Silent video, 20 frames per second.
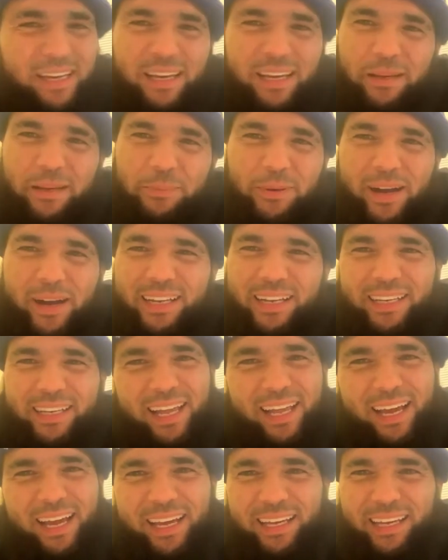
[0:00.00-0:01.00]
and probably
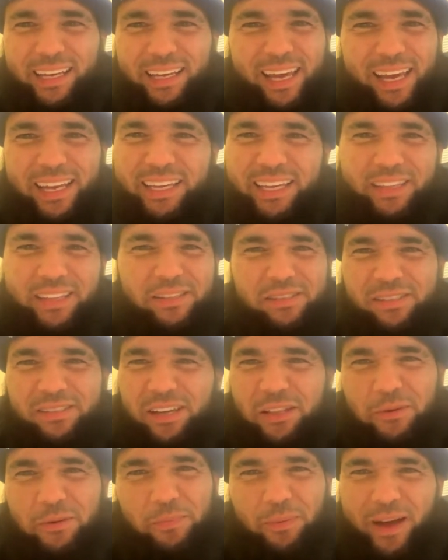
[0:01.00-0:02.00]
like any of the
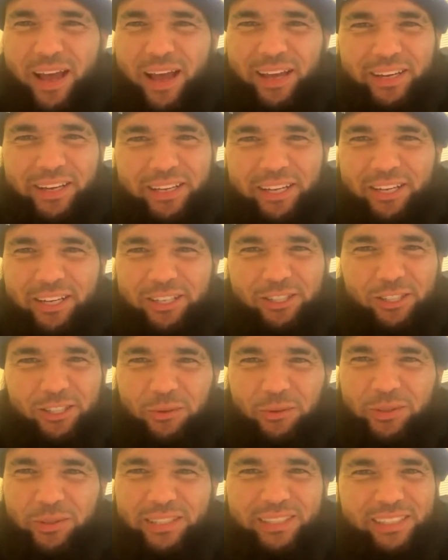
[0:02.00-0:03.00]
Southern pioneers,
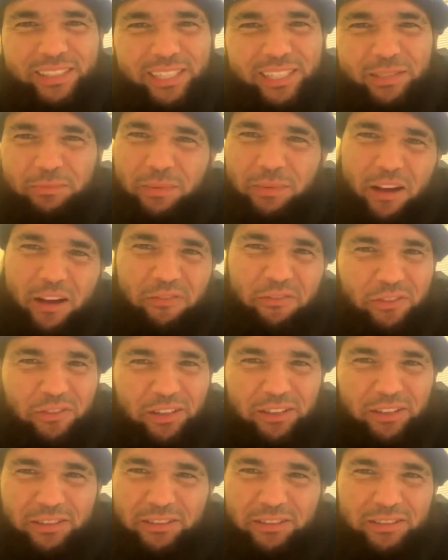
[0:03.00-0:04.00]
Three Six
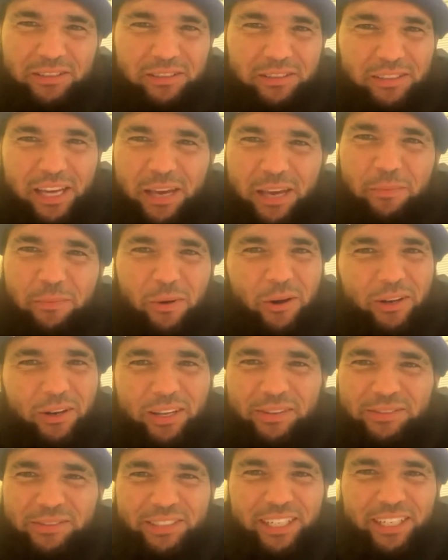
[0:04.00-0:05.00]
Mafia, Eight Ball
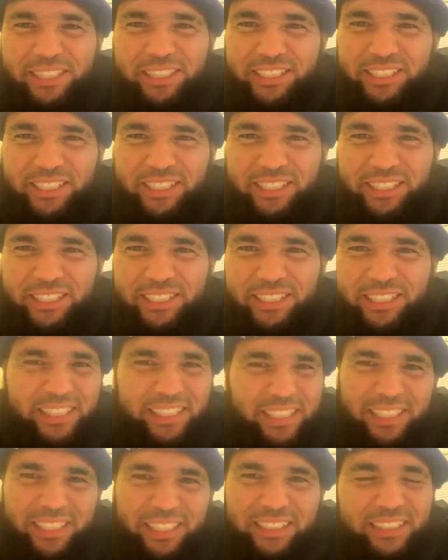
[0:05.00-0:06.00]
MJG,
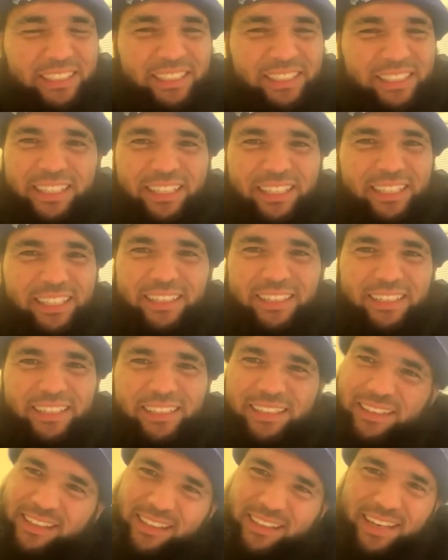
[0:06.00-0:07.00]
Tila.
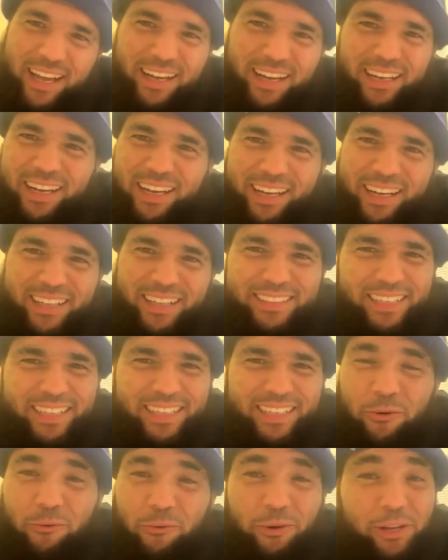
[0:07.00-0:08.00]
Like like I
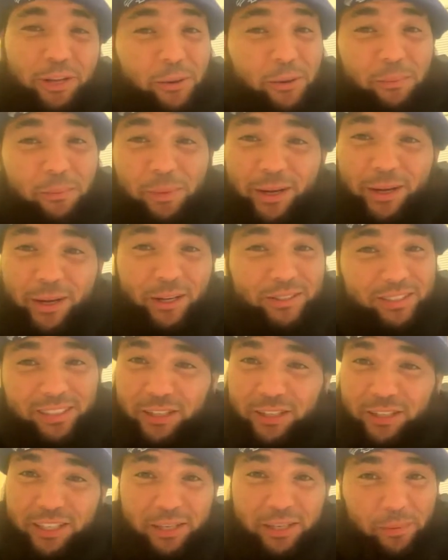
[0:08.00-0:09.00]
said, I'm real big on
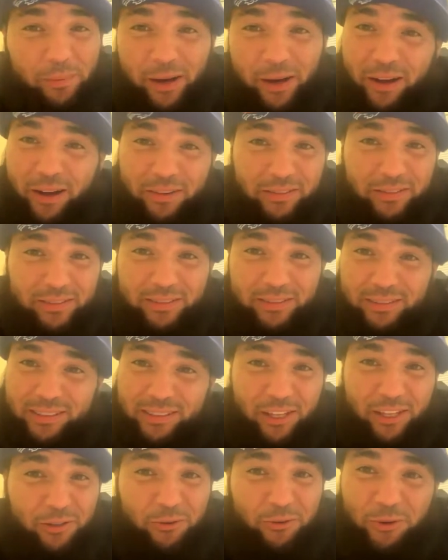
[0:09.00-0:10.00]
Southern hip hop,
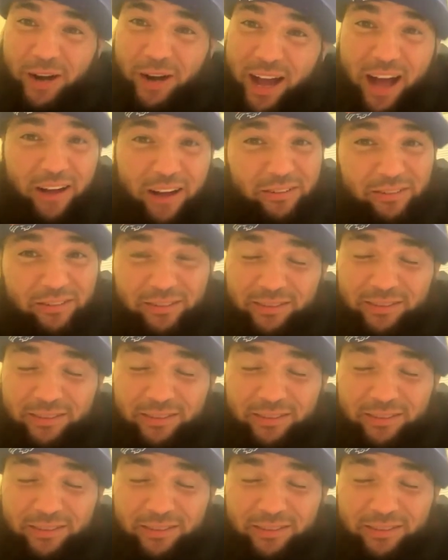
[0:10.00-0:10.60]
Southern rap.